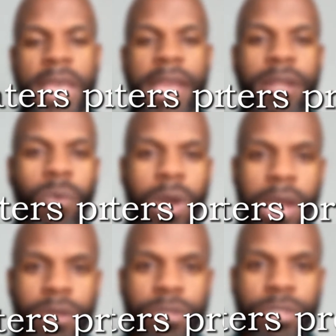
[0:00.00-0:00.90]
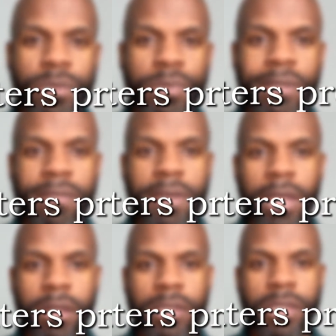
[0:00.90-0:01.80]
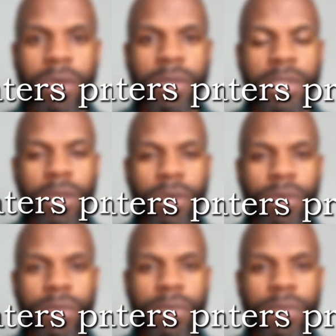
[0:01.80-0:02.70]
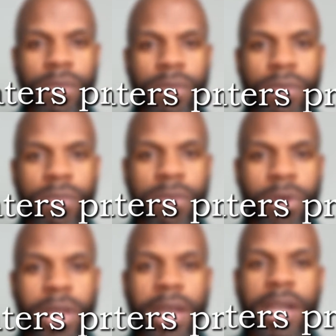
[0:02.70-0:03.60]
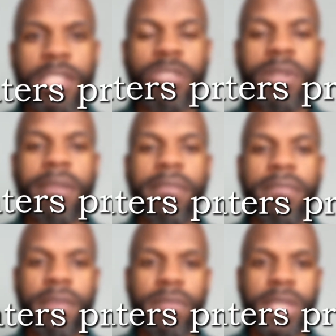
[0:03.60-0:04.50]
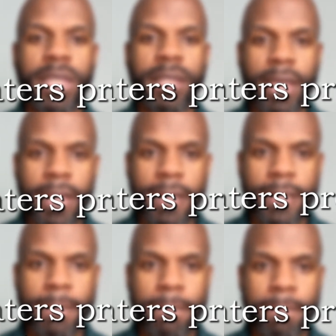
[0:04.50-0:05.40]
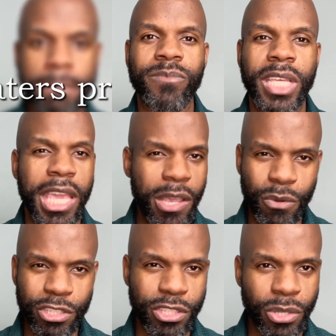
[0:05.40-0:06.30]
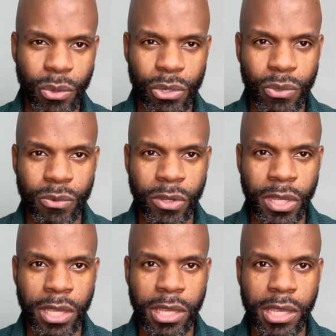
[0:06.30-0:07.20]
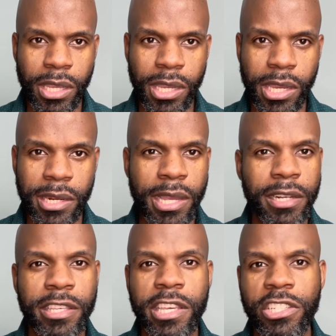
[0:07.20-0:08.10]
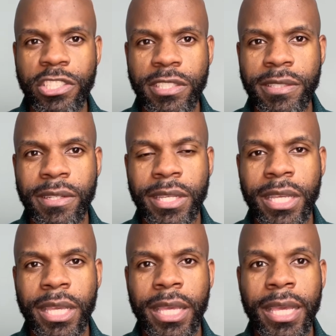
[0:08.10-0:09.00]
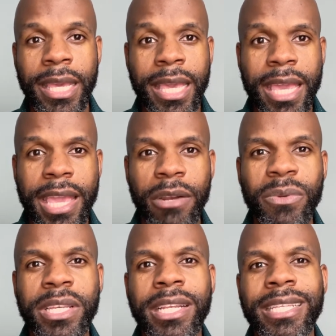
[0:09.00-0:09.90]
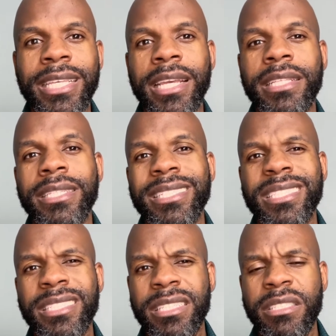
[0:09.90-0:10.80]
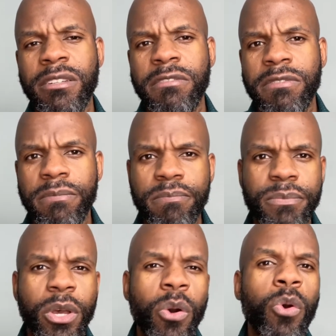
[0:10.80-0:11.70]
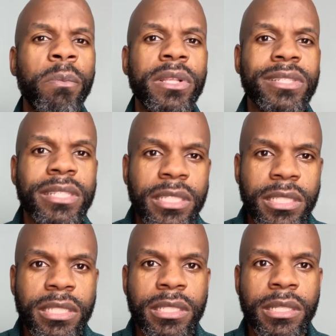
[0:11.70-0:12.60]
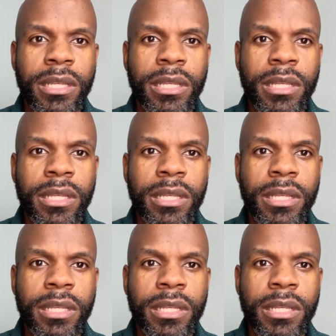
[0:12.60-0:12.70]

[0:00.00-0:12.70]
"And the waters prevailed on the earth for 150 days. It was total annihilation, and we can get a sense of hopelessness.